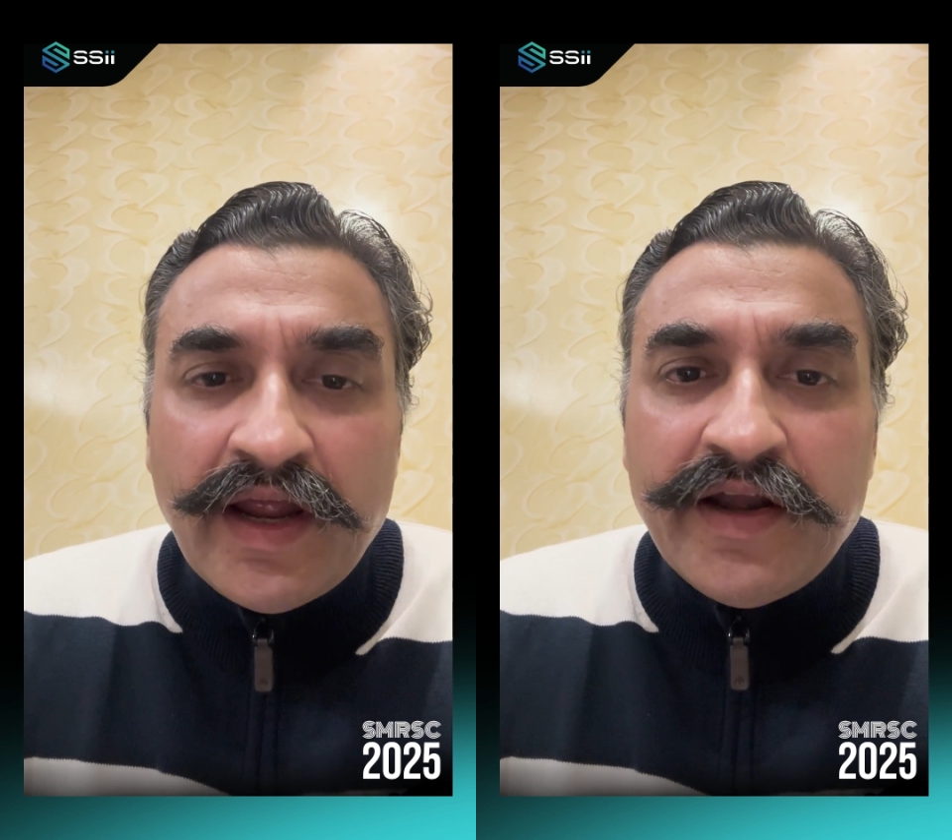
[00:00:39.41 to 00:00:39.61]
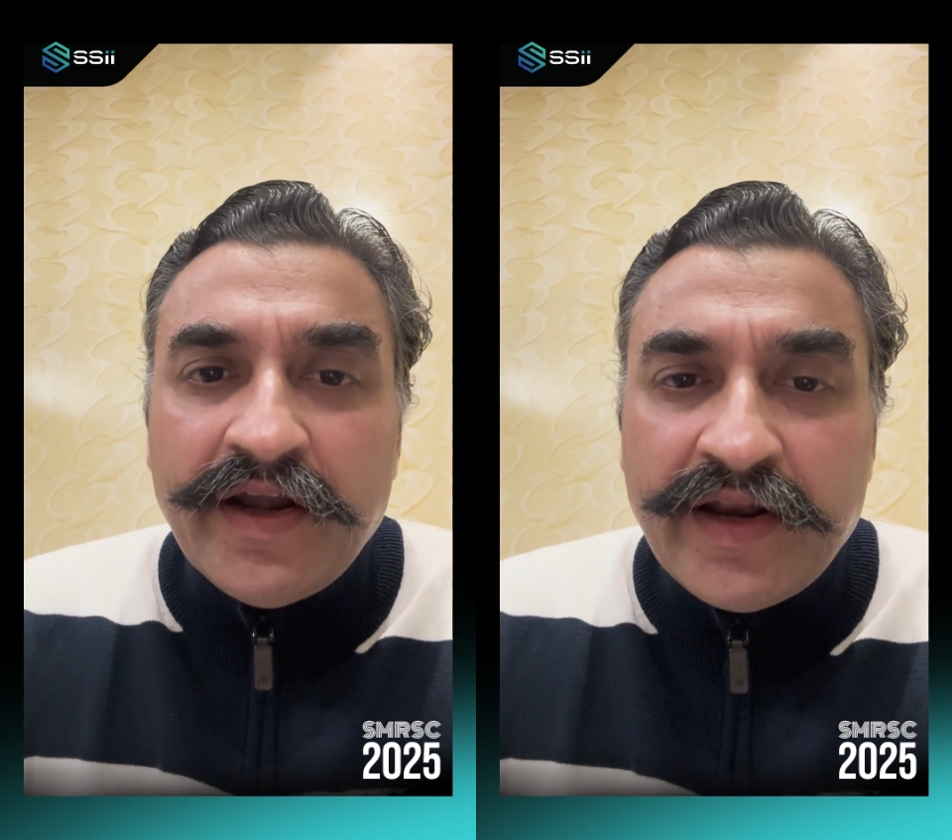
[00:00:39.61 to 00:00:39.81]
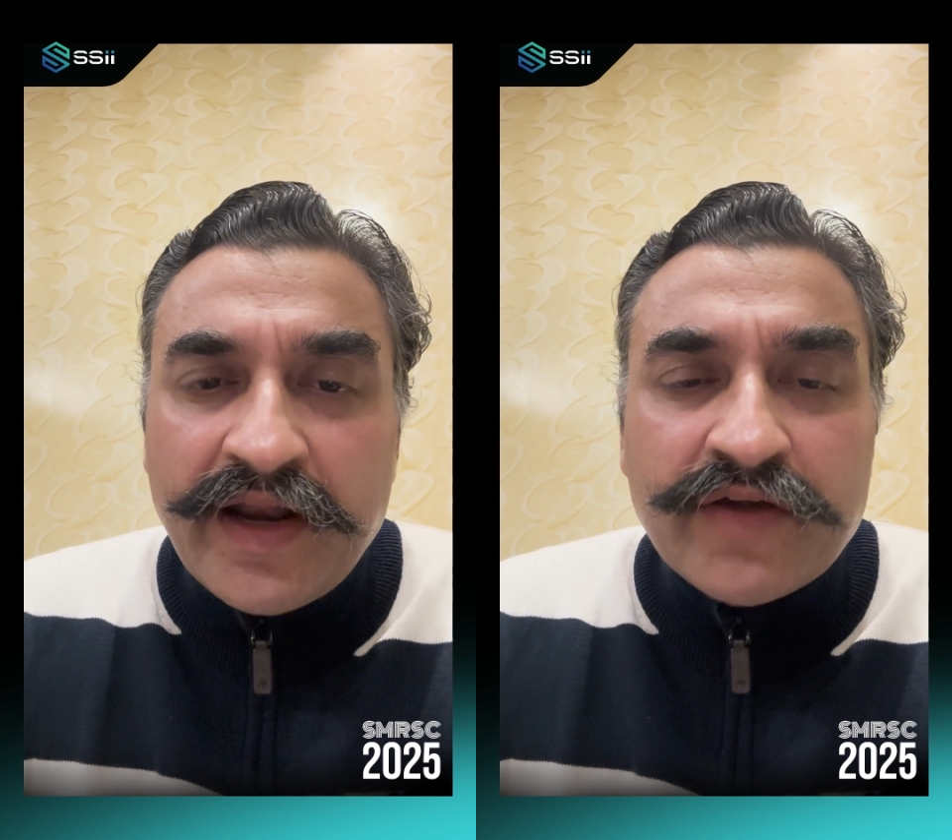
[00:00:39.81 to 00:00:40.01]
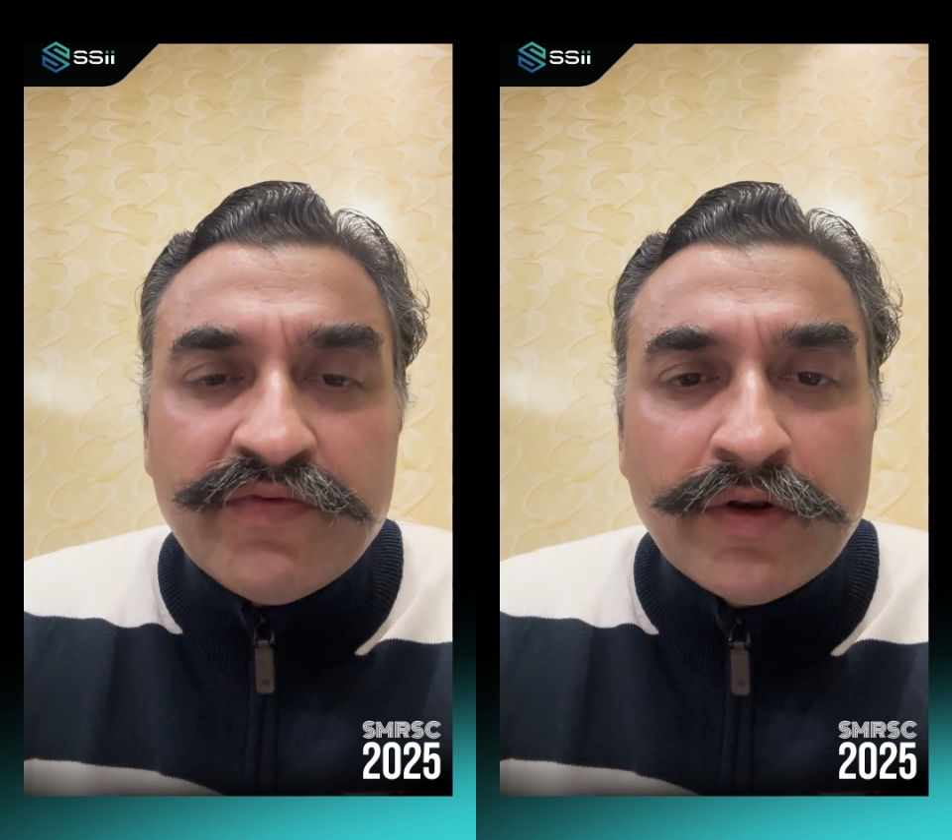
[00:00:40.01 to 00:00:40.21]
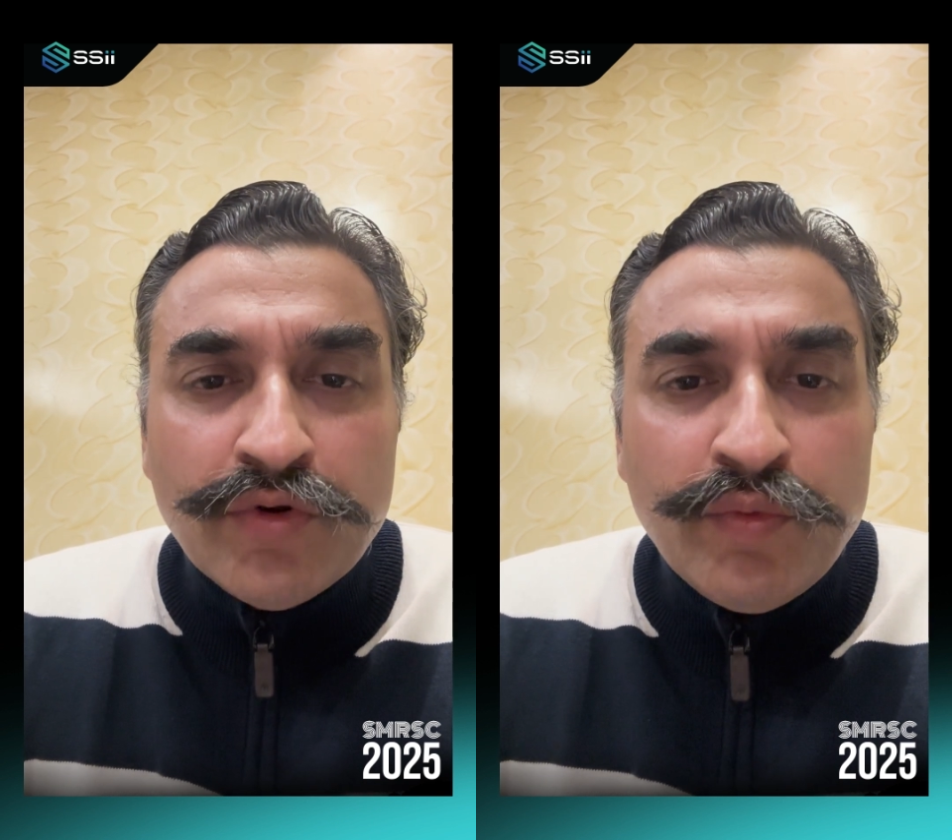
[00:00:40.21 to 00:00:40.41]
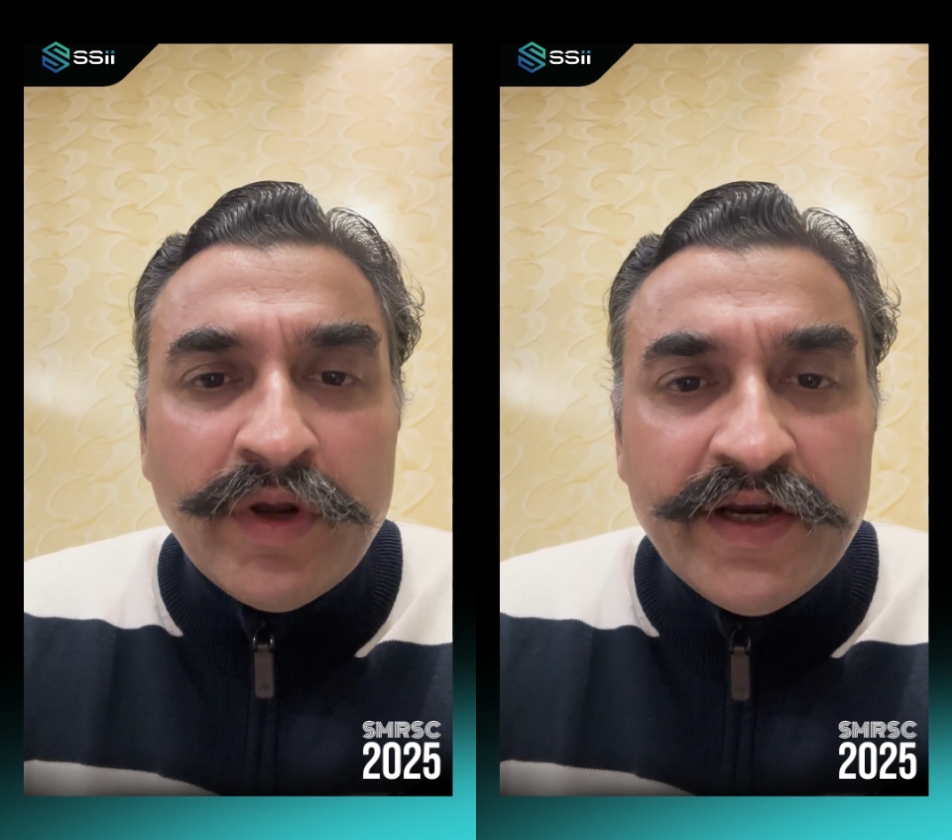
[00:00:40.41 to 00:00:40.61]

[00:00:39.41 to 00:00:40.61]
and interact with global